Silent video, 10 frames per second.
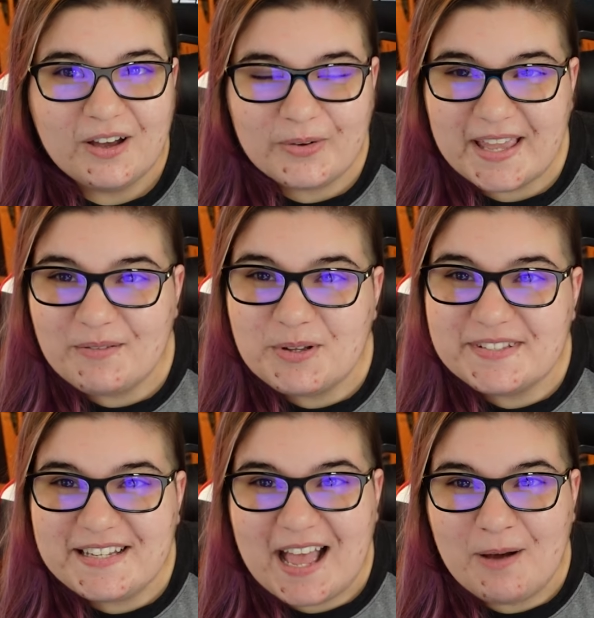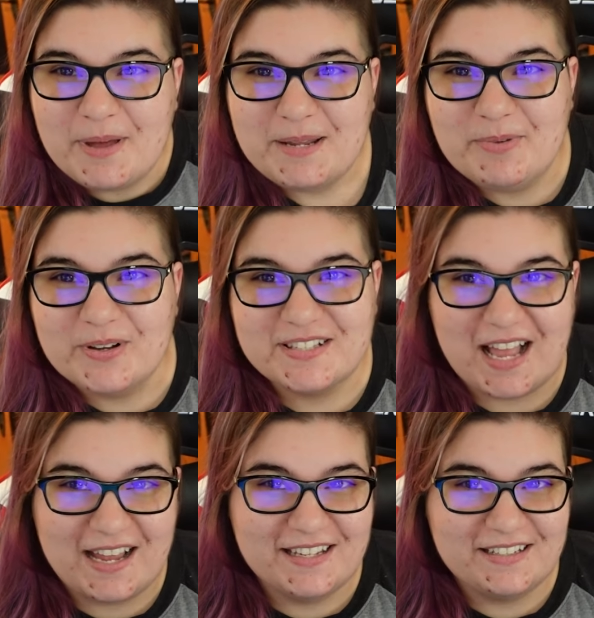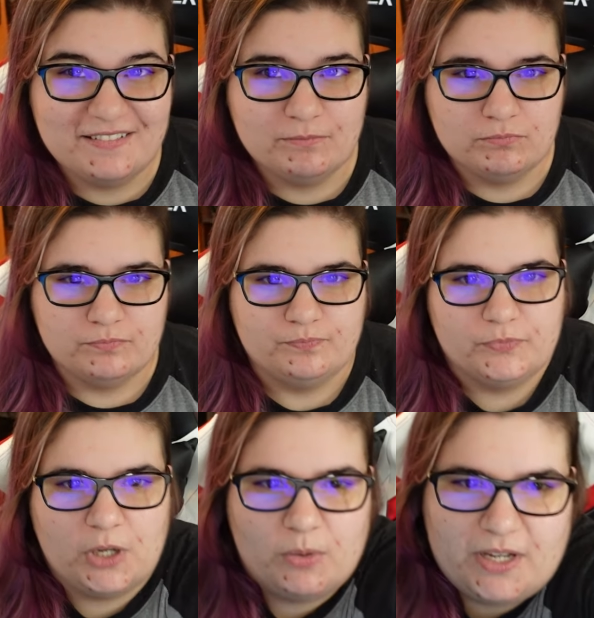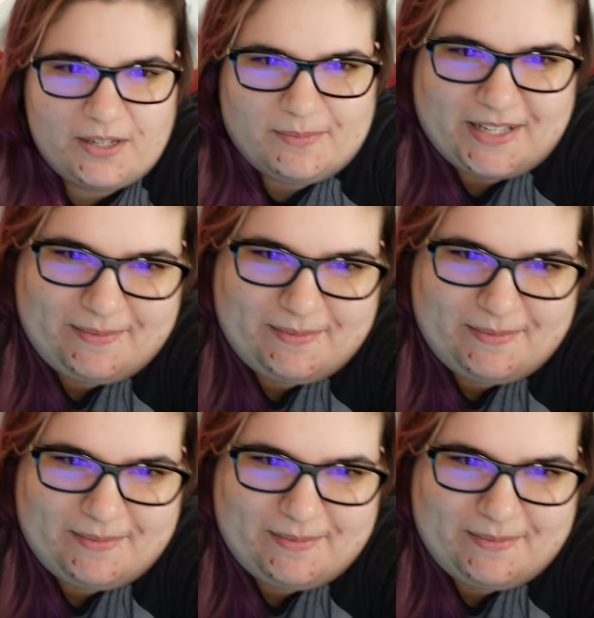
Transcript: we'll see how many books I can... Oh, come on,